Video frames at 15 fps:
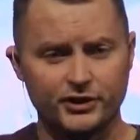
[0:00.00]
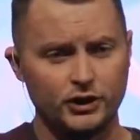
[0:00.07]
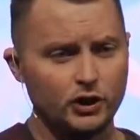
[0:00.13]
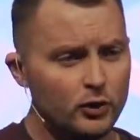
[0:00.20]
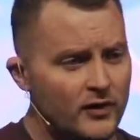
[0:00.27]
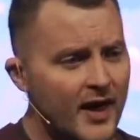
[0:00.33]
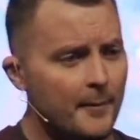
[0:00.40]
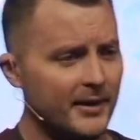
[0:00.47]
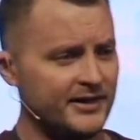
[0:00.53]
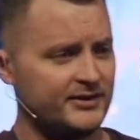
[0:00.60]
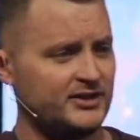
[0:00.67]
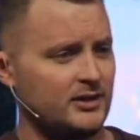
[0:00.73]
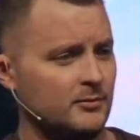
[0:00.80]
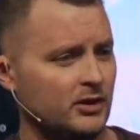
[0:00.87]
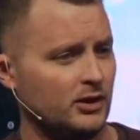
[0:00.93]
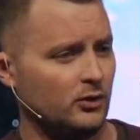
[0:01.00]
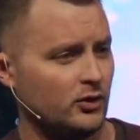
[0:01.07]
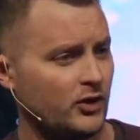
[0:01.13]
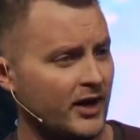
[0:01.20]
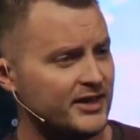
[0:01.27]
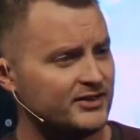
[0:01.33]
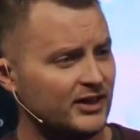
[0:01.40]
To you, that might seem a little
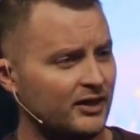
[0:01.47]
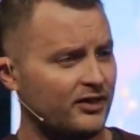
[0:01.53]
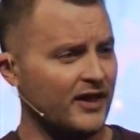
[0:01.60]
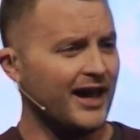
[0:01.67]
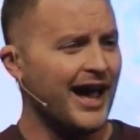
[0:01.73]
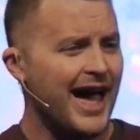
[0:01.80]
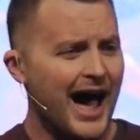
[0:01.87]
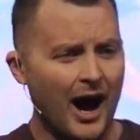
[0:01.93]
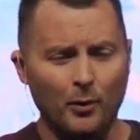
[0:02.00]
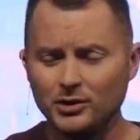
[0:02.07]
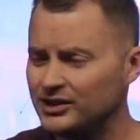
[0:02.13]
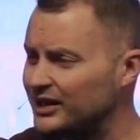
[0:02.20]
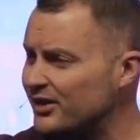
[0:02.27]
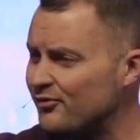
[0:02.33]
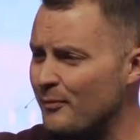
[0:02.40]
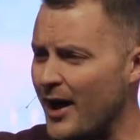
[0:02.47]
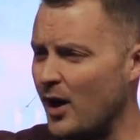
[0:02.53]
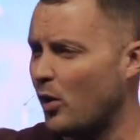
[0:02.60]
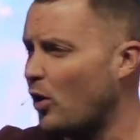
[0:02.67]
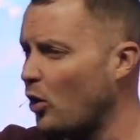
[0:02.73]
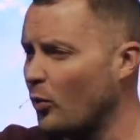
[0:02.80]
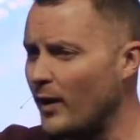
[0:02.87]
crazy to think I would leave my
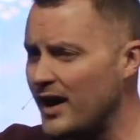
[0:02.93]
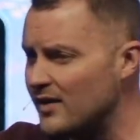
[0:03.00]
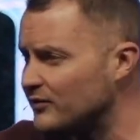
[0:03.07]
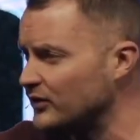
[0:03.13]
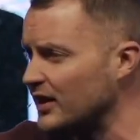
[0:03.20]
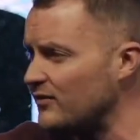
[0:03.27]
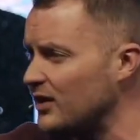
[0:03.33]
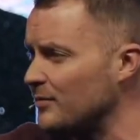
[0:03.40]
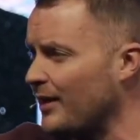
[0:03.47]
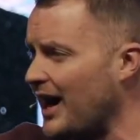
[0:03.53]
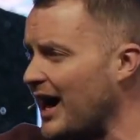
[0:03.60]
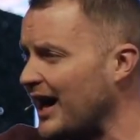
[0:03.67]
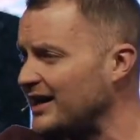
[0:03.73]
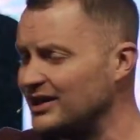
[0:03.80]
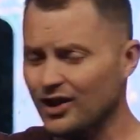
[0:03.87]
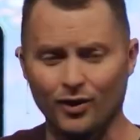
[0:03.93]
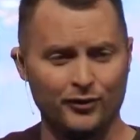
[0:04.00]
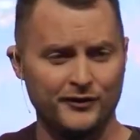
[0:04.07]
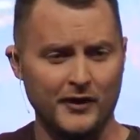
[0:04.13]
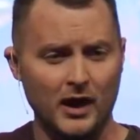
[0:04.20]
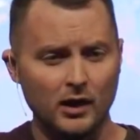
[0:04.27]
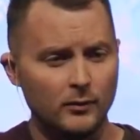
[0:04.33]
whole way of living behind to go
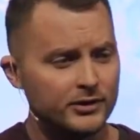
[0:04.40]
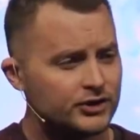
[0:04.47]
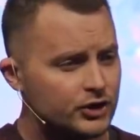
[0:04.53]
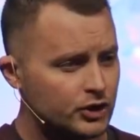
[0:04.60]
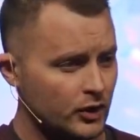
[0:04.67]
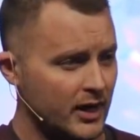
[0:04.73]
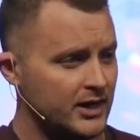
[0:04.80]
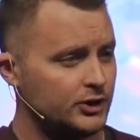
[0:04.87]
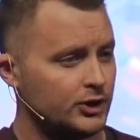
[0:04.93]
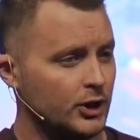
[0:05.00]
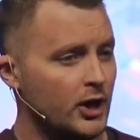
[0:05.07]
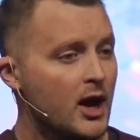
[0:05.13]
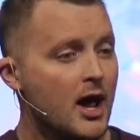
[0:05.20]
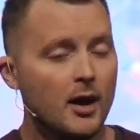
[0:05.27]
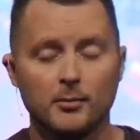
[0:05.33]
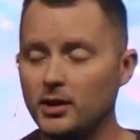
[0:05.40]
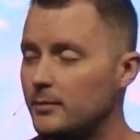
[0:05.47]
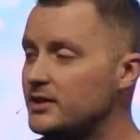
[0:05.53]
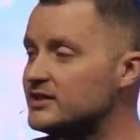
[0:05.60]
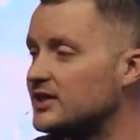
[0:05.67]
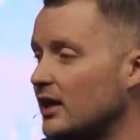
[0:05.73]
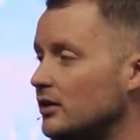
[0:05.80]
follow a stranger. But let me
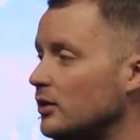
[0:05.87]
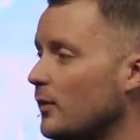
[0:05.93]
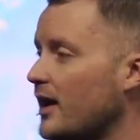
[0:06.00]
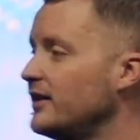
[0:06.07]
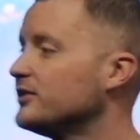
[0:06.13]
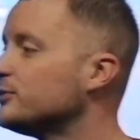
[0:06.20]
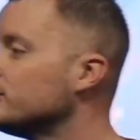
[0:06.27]
tell you why this